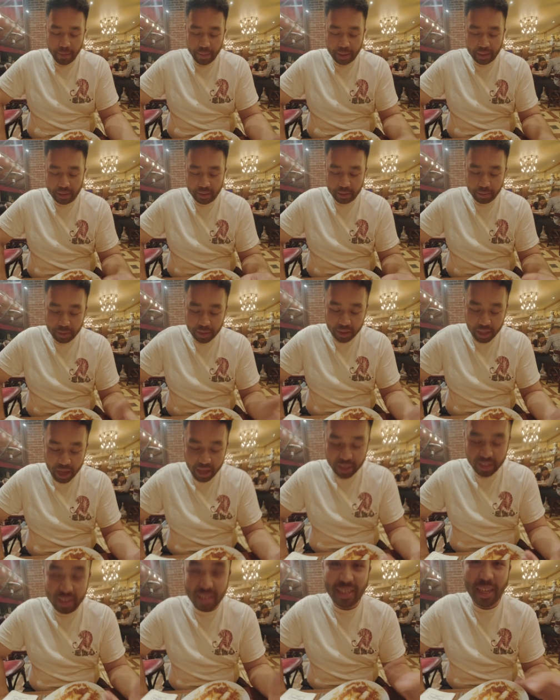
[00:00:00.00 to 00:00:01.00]
It's nice.
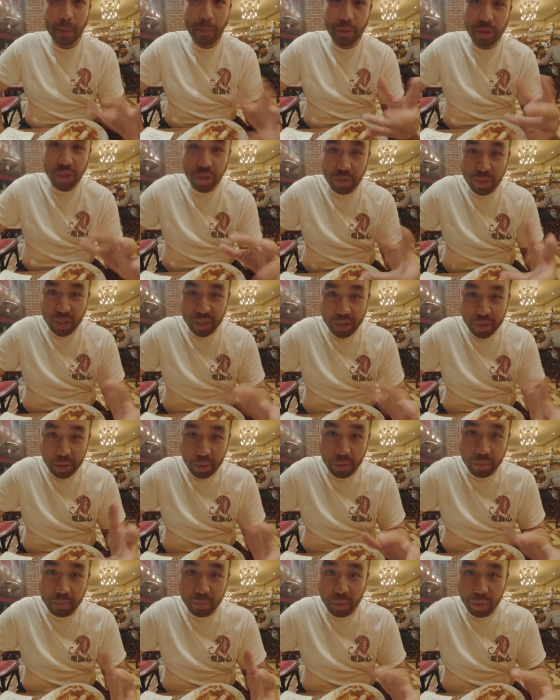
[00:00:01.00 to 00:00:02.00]
The temperature is a little
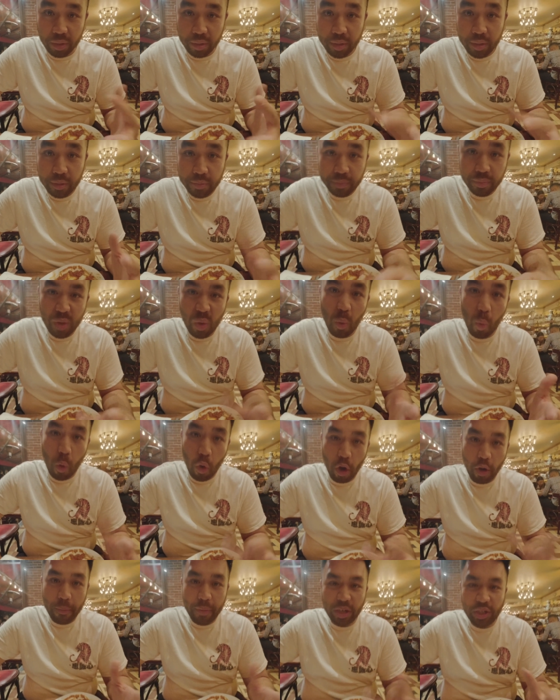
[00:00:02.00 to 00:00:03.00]
warm
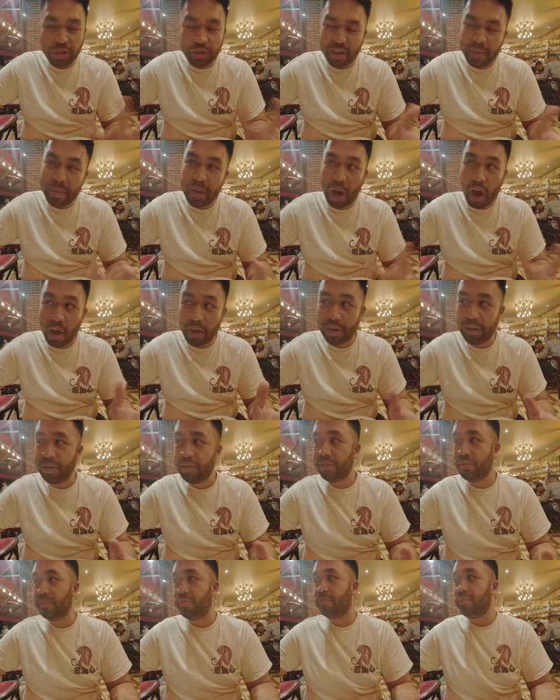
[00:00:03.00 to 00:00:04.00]
dish could have been hotter.
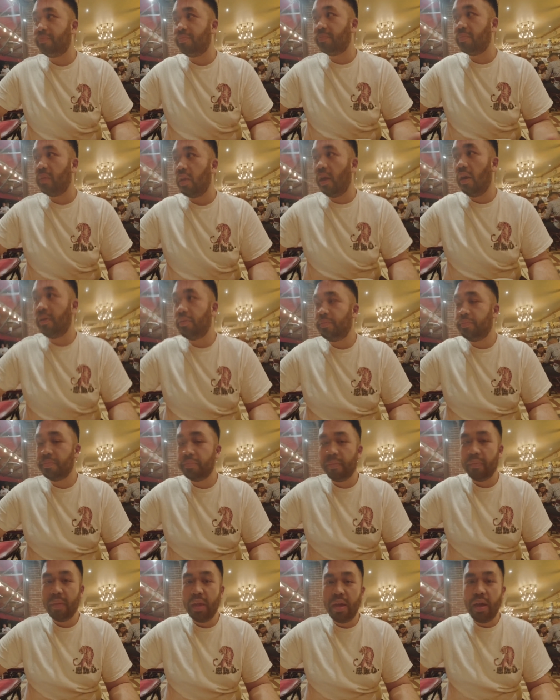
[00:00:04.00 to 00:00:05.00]

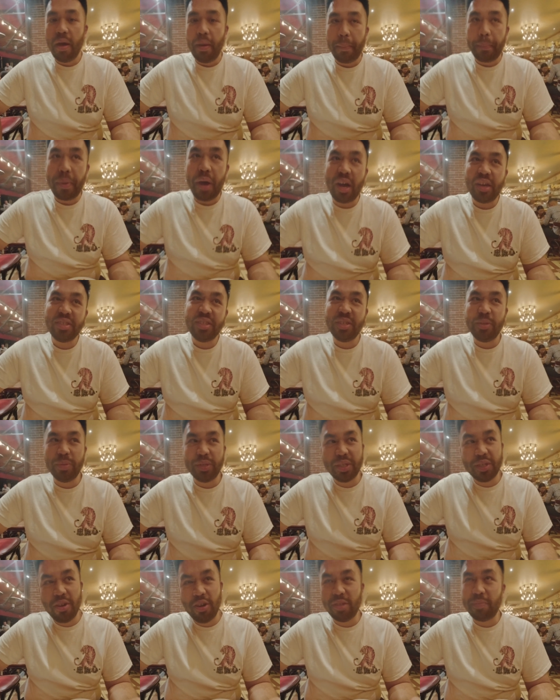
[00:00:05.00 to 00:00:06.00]
Mm. Pasta was
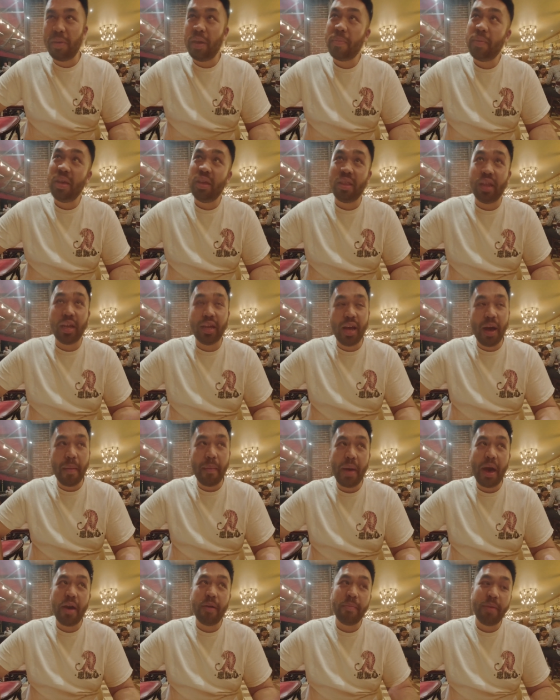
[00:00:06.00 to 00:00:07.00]
cooked maybe
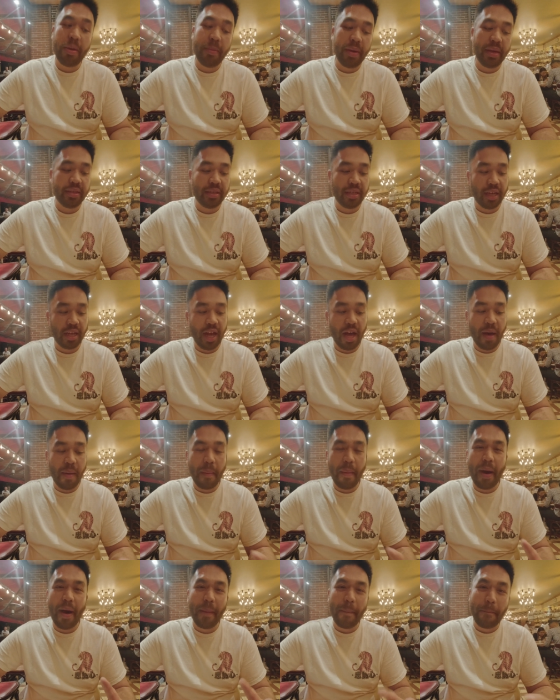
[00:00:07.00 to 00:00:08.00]
uh, maybe
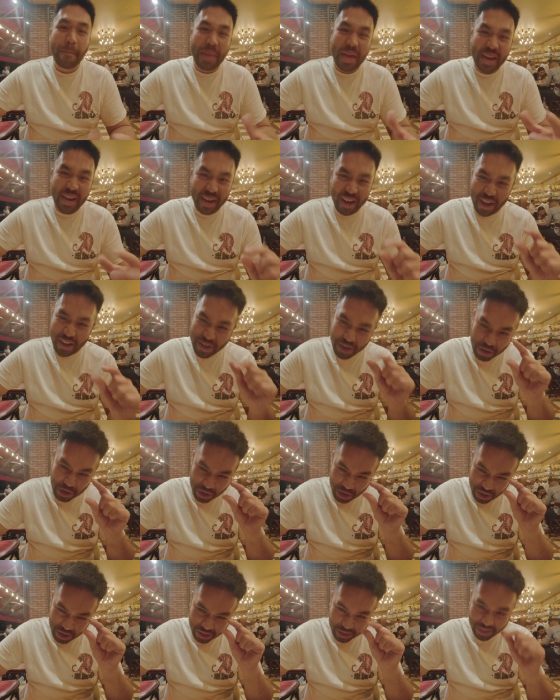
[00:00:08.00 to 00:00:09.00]
they didn't
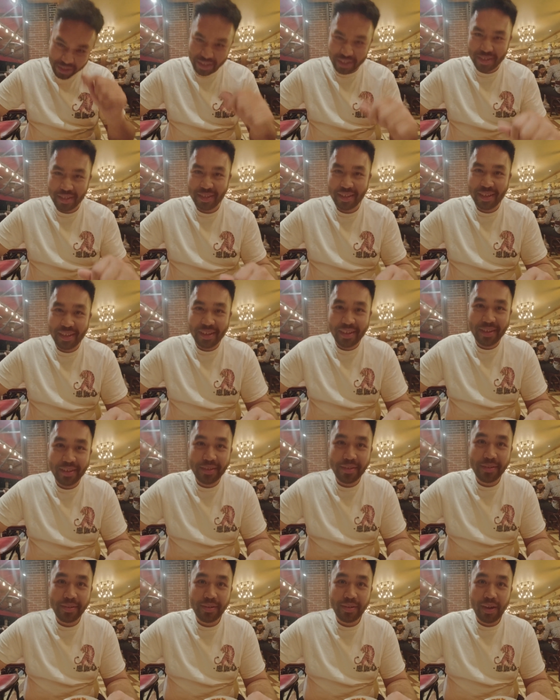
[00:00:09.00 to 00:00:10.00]
undercook.
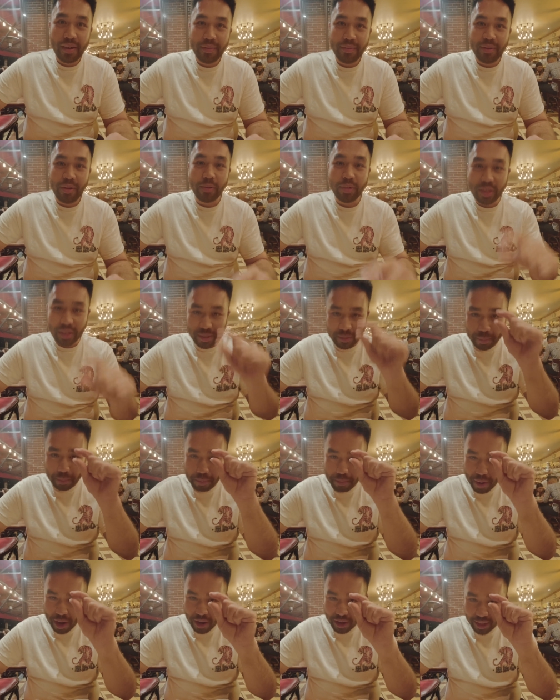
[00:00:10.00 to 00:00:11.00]
It was just
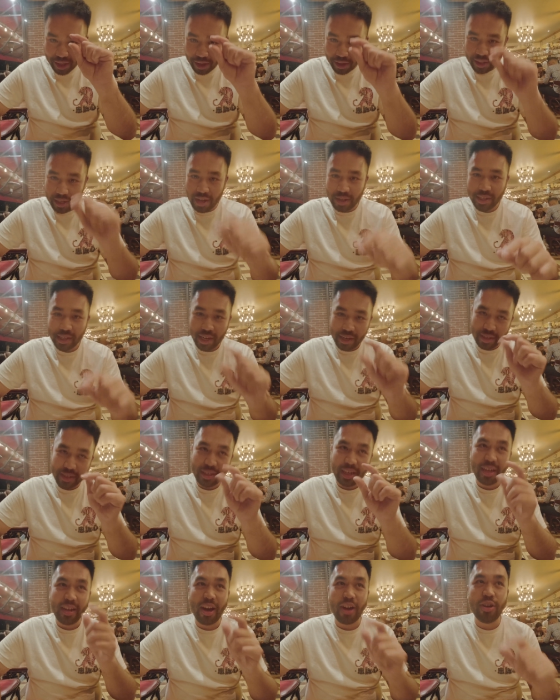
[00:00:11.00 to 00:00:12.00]
barely on just
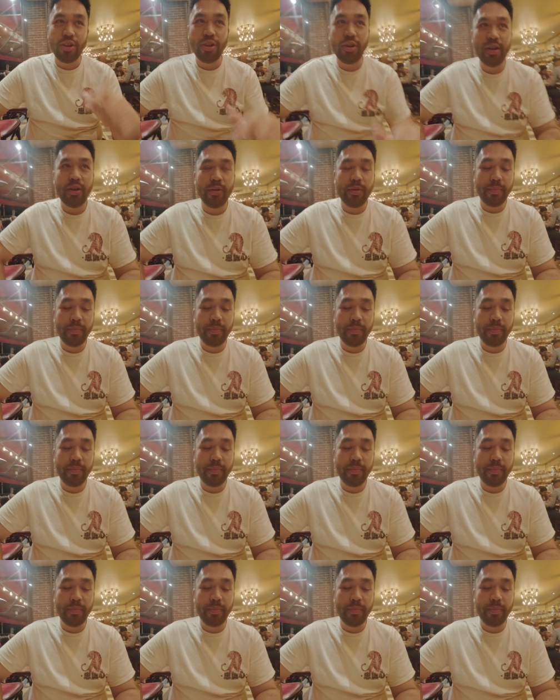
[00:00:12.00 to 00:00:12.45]
under.